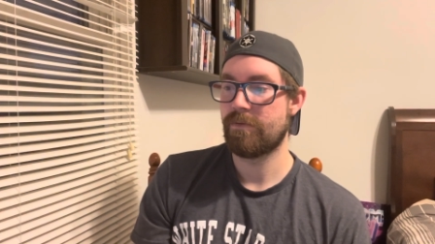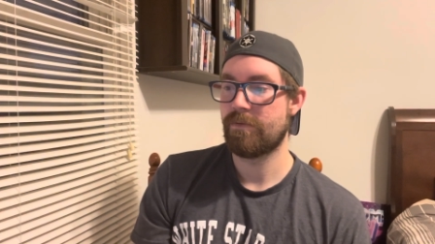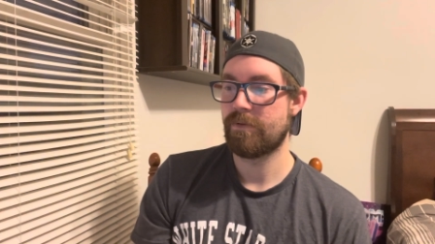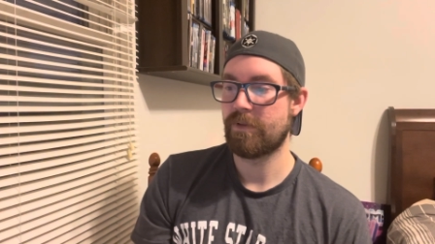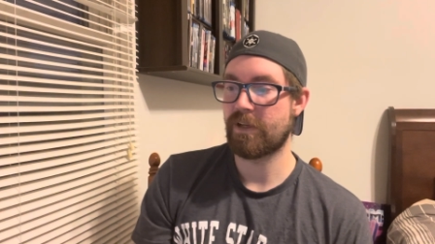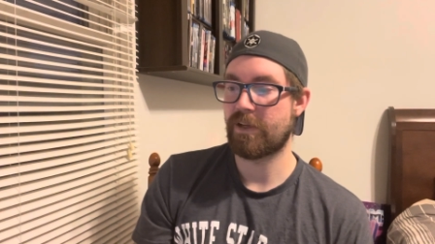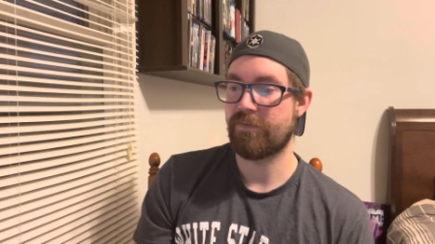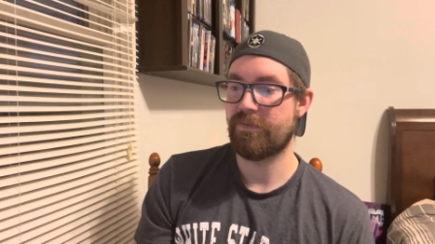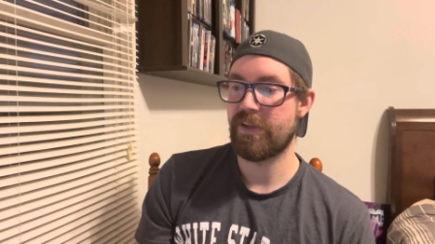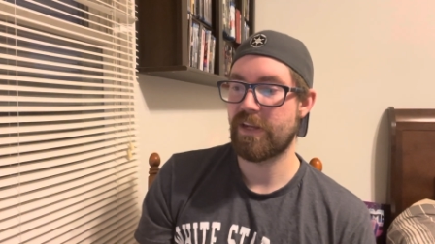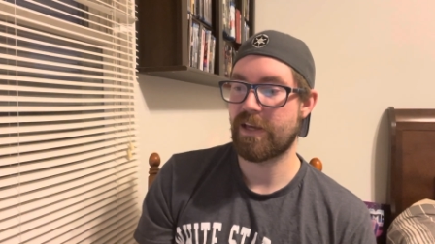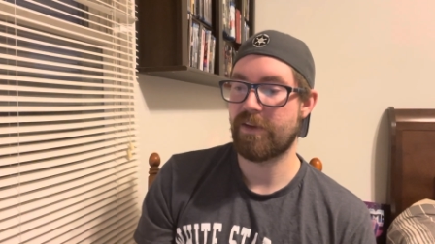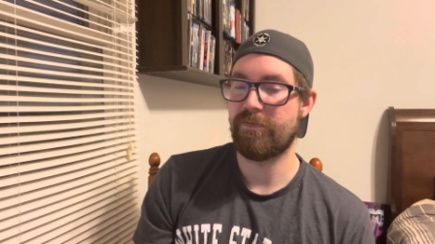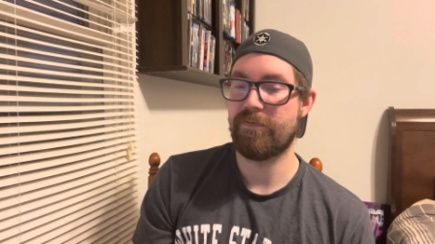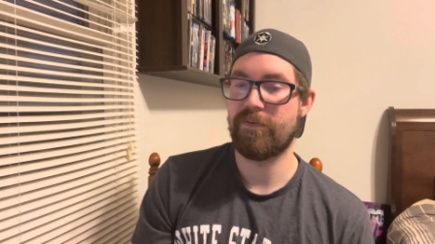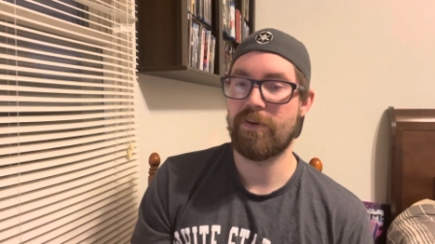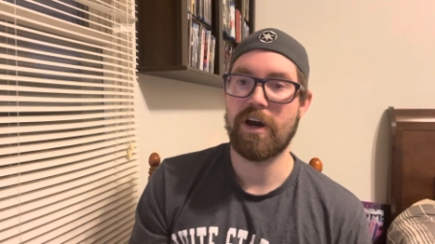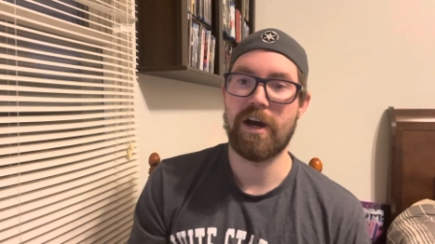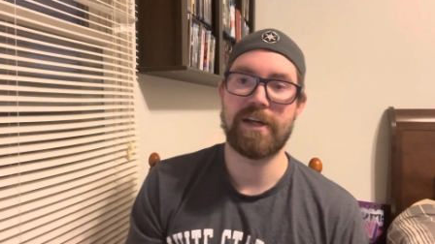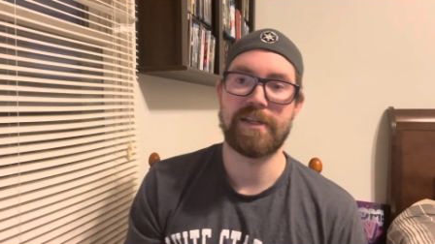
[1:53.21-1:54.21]
like Finnegan
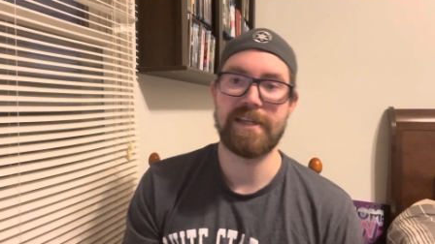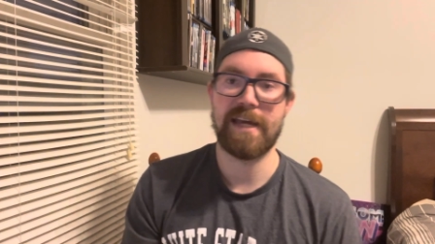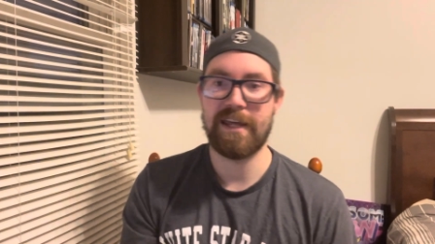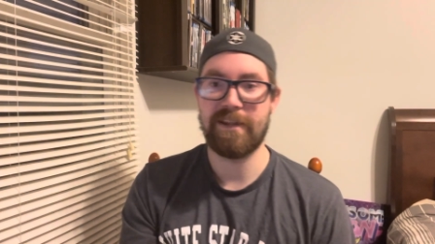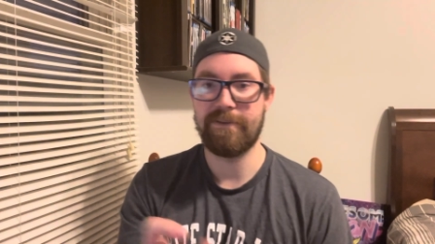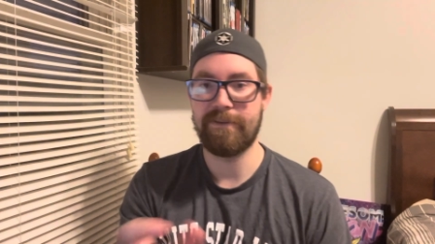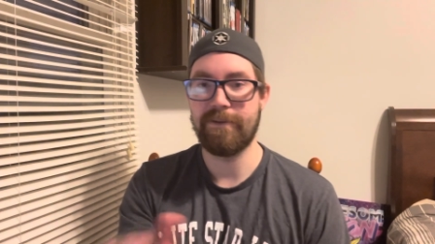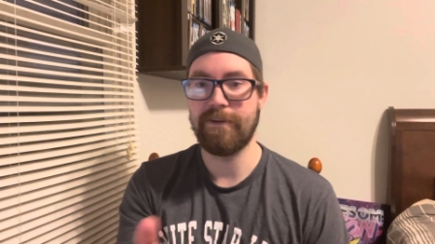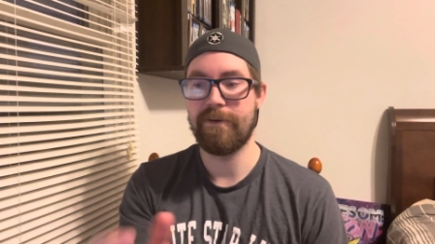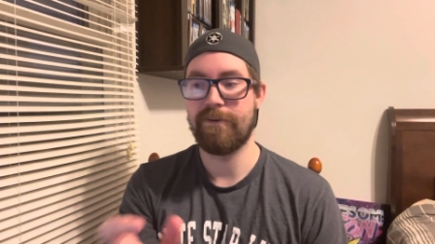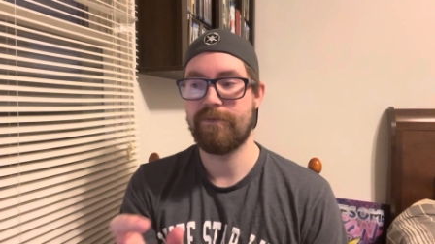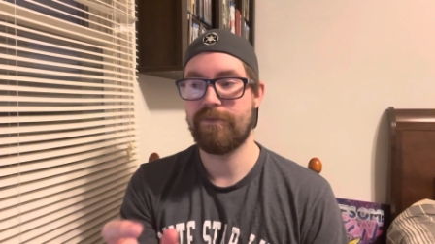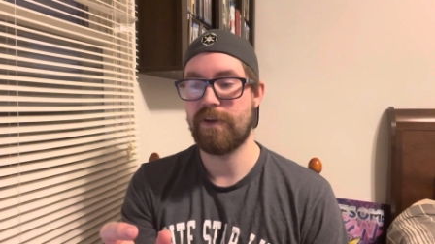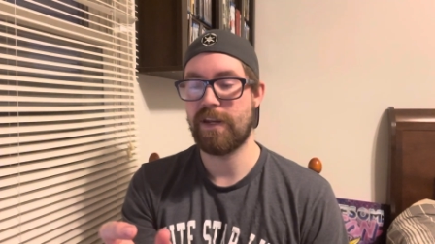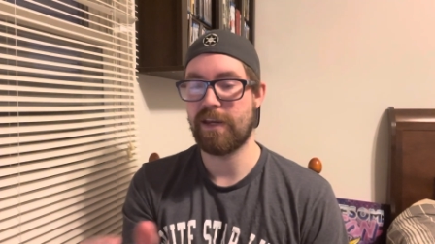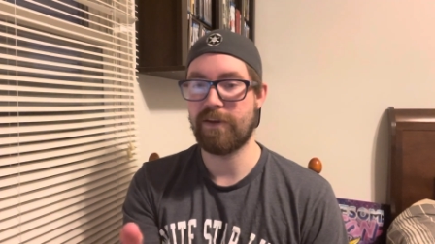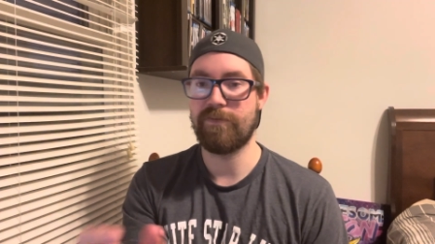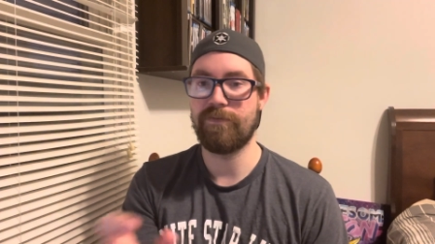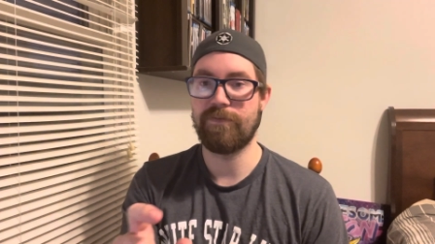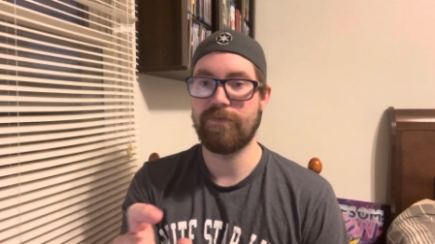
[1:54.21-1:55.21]
Fox had the
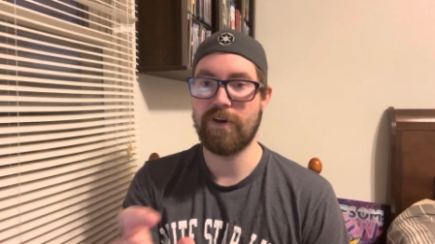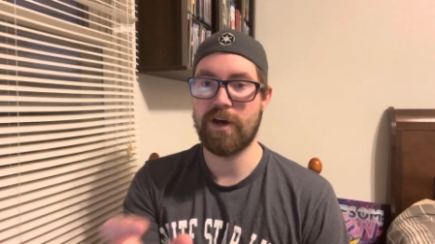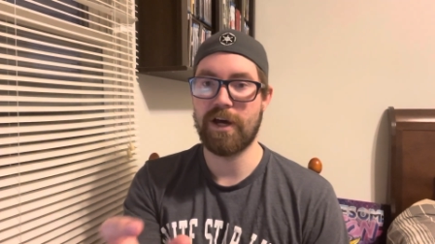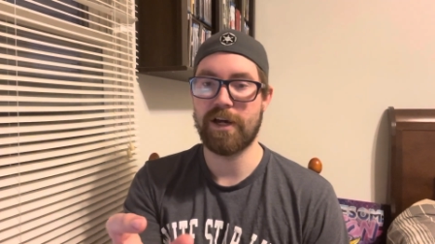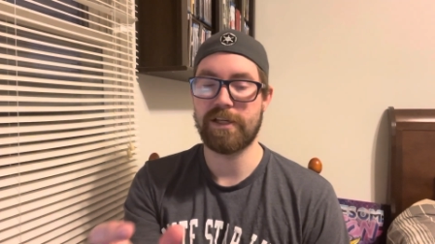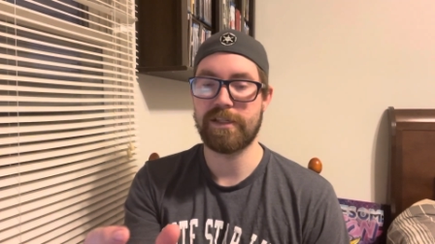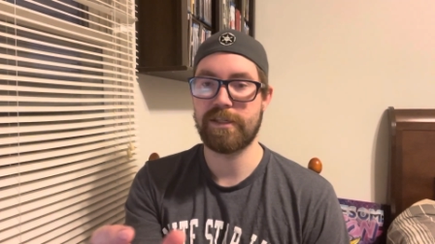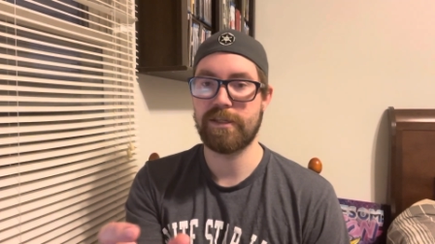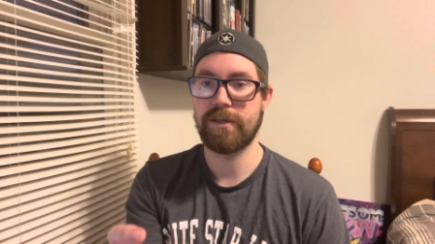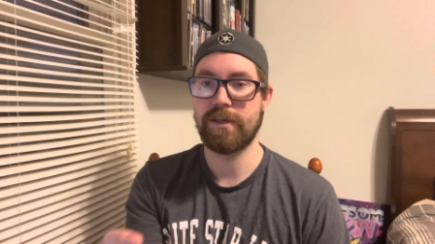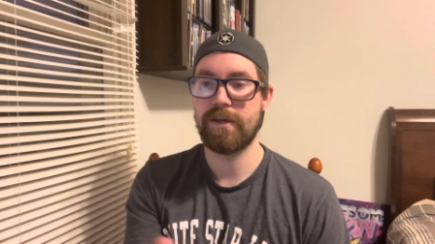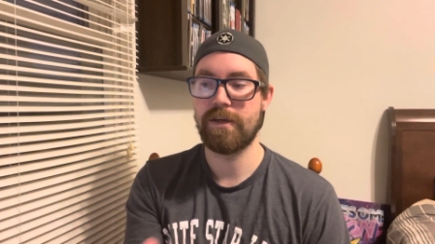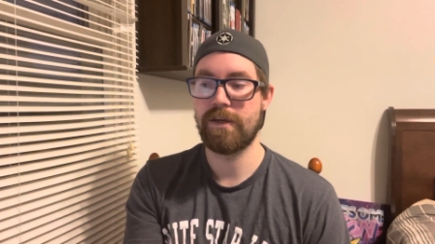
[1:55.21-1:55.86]
Finnegan Fox